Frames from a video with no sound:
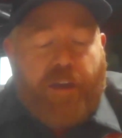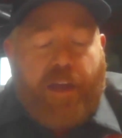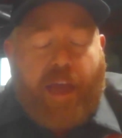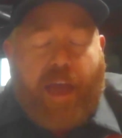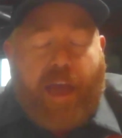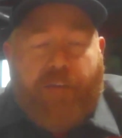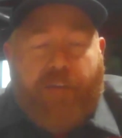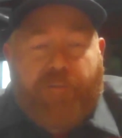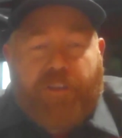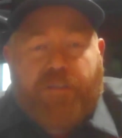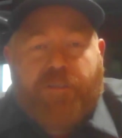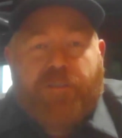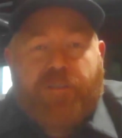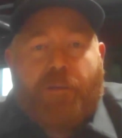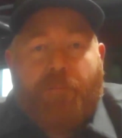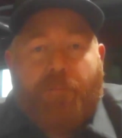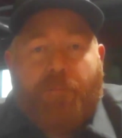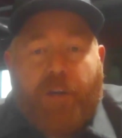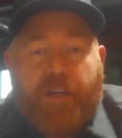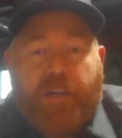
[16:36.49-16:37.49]
having
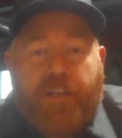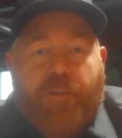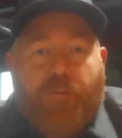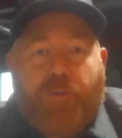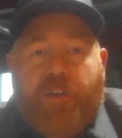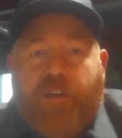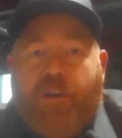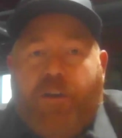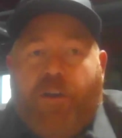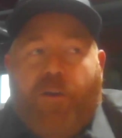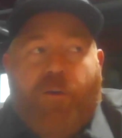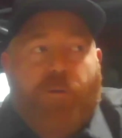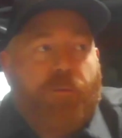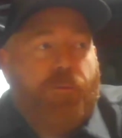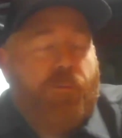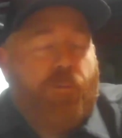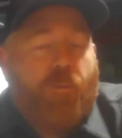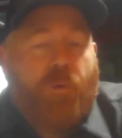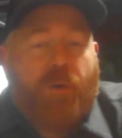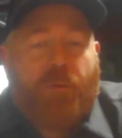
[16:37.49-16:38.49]
somebody that we know
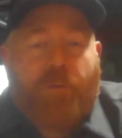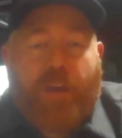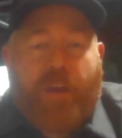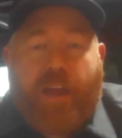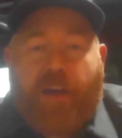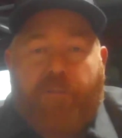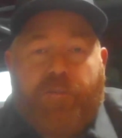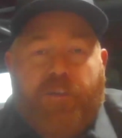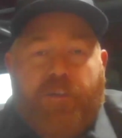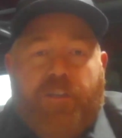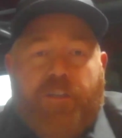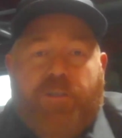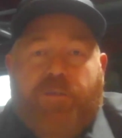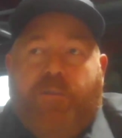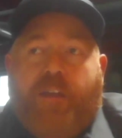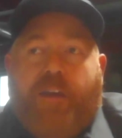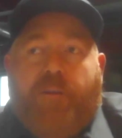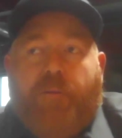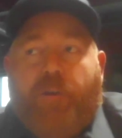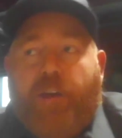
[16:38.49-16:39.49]
when we have an issue
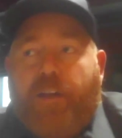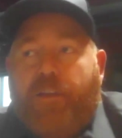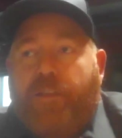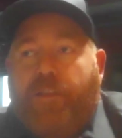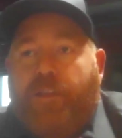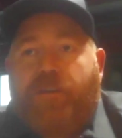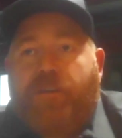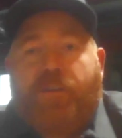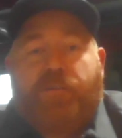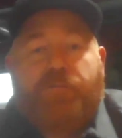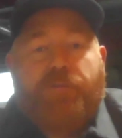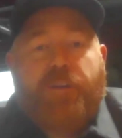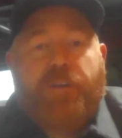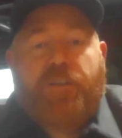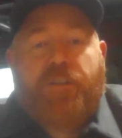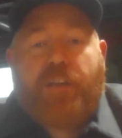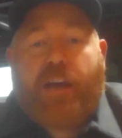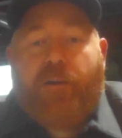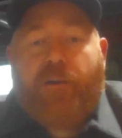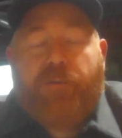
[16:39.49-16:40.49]
that way, that you can reach
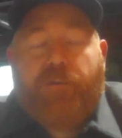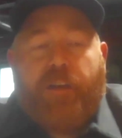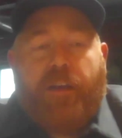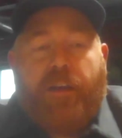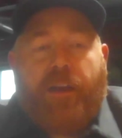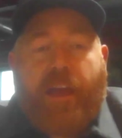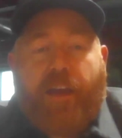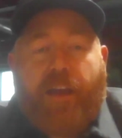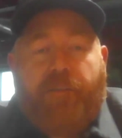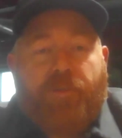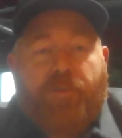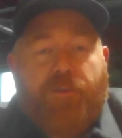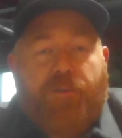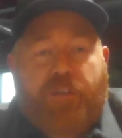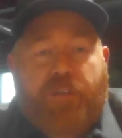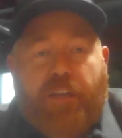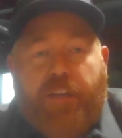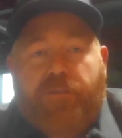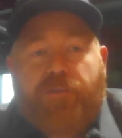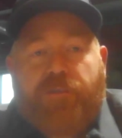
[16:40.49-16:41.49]
out and have those
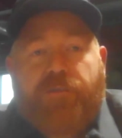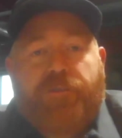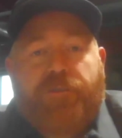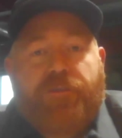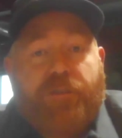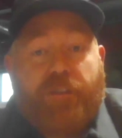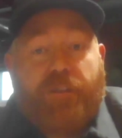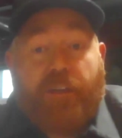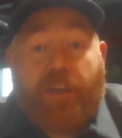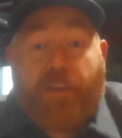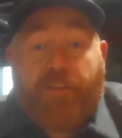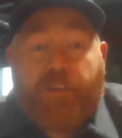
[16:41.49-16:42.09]
answers, again,